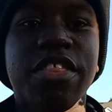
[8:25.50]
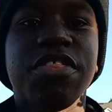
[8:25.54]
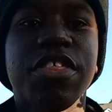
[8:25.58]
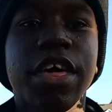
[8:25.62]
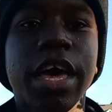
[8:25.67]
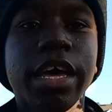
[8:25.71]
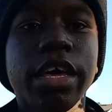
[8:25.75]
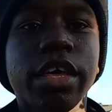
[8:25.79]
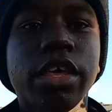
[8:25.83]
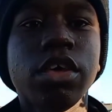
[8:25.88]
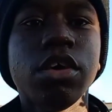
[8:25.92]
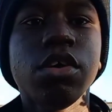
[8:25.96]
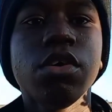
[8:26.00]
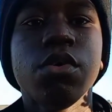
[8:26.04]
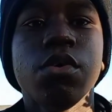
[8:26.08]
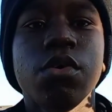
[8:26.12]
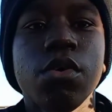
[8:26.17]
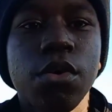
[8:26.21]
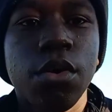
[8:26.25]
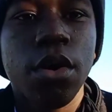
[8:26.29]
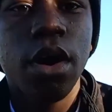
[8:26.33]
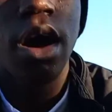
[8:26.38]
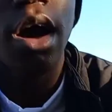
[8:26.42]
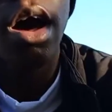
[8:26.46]
thank you.
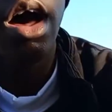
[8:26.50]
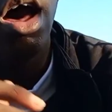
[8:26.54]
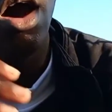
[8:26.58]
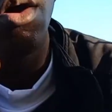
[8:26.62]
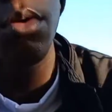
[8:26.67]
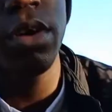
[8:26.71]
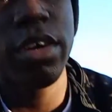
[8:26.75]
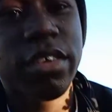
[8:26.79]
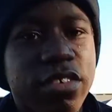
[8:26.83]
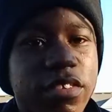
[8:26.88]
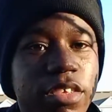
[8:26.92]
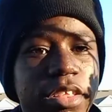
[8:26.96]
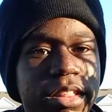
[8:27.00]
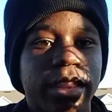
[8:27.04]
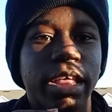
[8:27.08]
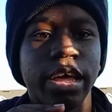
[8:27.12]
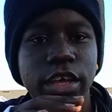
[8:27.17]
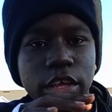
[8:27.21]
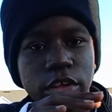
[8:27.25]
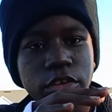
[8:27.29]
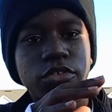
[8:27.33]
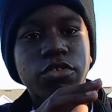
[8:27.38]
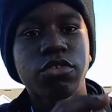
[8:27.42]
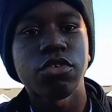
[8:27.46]
I want to say
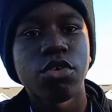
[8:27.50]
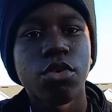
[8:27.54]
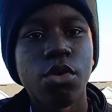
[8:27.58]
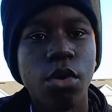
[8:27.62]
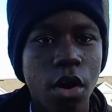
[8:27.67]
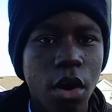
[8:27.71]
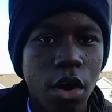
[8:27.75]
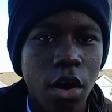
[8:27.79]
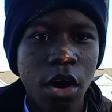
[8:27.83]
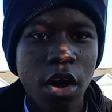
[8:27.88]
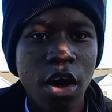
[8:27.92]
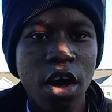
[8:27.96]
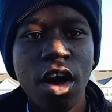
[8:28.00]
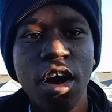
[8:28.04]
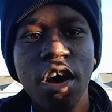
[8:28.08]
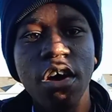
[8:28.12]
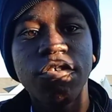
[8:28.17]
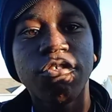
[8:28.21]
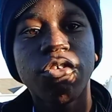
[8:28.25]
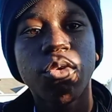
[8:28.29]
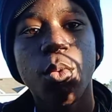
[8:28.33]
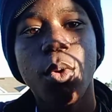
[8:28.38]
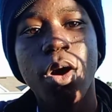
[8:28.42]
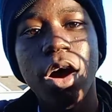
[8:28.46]
thank you to you all
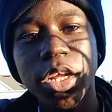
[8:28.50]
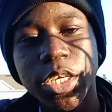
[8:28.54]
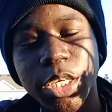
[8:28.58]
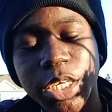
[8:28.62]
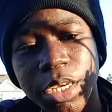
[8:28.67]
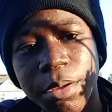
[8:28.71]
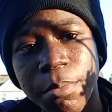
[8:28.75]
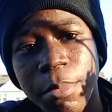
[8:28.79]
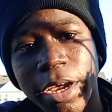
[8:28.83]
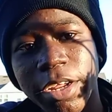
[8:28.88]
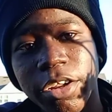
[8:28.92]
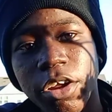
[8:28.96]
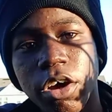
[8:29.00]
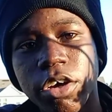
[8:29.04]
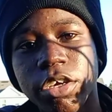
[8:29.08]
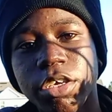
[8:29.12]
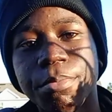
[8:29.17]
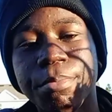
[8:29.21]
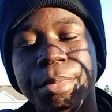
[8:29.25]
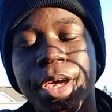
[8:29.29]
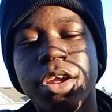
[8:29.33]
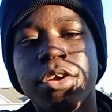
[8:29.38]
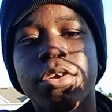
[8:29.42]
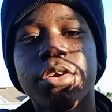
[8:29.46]
for watching my
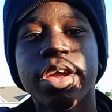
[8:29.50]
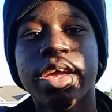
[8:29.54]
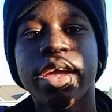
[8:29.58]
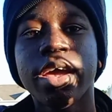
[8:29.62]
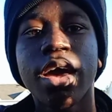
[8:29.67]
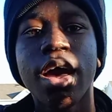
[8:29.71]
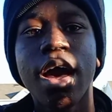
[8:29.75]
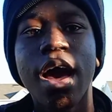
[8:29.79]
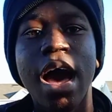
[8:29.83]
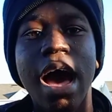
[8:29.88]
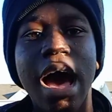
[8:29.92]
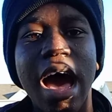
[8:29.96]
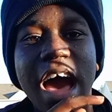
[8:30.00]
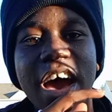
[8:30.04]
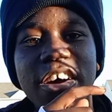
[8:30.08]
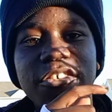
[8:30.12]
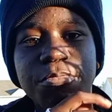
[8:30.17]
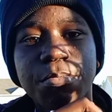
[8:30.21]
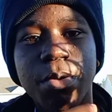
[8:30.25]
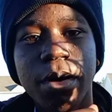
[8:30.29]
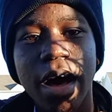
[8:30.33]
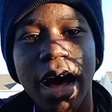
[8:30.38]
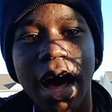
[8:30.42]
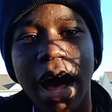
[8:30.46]
documentary. I've
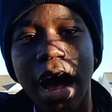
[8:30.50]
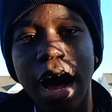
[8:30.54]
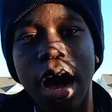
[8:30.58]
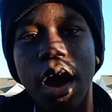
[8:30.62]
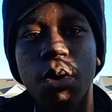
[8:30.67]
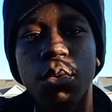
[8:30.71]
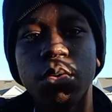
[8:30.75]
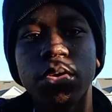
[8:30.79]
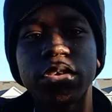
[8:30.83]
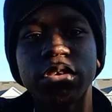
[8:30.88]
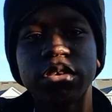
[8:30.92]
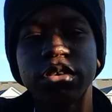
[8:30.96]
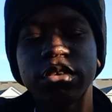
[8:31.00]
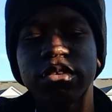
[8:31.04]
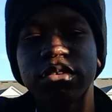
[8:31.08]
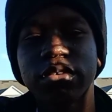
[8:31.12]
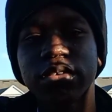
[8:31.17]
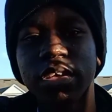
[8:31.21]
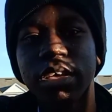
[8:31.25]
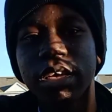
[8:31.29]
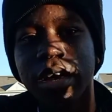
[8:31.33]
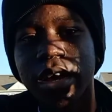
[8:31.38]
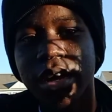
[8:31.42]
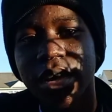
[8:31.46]
put hours,
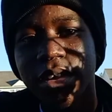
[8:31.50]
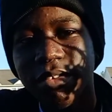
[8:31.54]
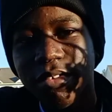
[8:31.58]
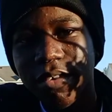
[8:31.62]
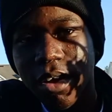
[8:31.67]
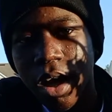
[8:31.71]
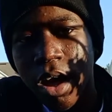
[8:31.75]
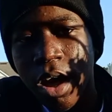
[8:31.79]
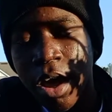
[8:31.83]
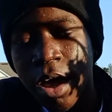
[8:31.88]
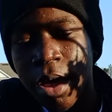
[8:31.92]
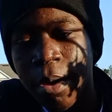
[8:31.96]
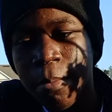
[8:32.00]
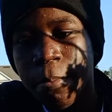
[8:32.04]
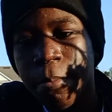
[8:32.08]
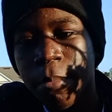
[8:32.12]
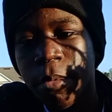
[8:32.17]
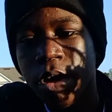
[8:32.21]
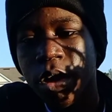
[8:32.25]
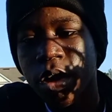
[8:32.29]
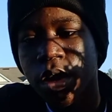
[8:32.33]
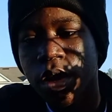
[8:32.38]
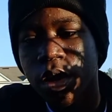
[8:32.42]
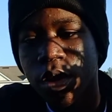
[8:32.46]
time,
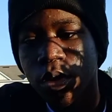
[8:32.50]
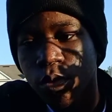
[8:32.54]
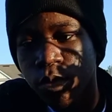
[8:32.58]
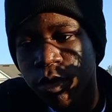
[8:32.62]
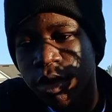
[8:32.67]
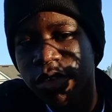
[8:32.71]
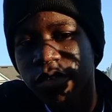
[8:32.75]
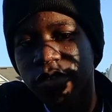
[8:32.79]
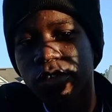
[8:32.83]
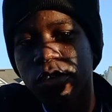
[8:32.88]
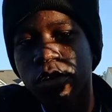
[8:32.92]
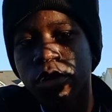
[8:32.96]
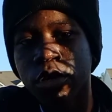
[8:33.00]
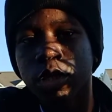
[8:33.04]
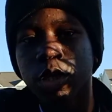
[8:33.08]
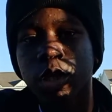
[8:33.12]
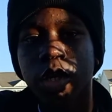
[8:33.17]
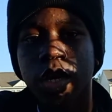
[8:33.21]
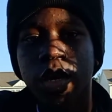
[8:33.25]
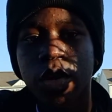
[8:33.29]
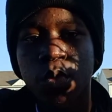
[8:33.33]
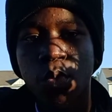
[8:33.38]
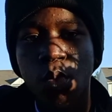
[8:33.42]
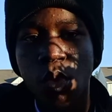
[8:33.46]
research,
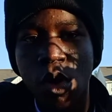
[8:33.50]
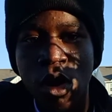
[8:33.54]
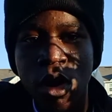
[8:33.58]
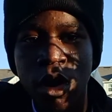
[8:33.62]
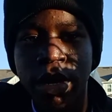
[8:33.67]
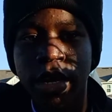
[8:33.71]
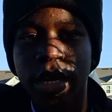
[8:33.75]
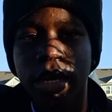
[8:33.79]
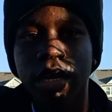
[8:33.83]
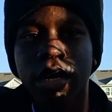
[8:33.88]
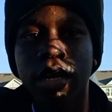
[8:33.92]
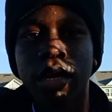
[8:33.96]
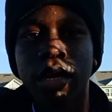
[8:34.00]
and work